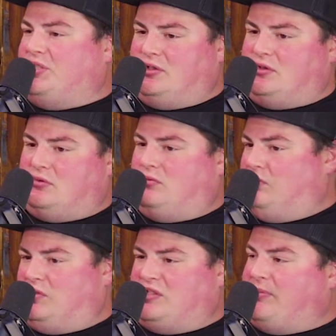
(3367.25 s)
is
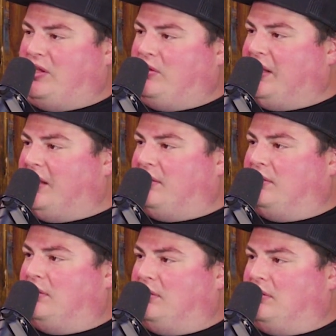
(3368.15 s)
same thing you get at
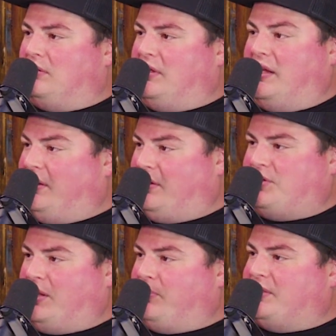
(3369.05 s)
any other
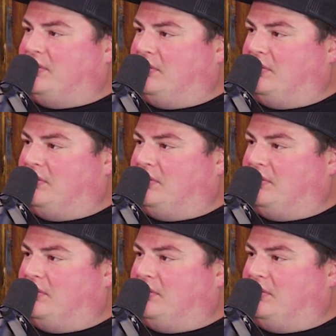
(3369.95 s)
chicken place.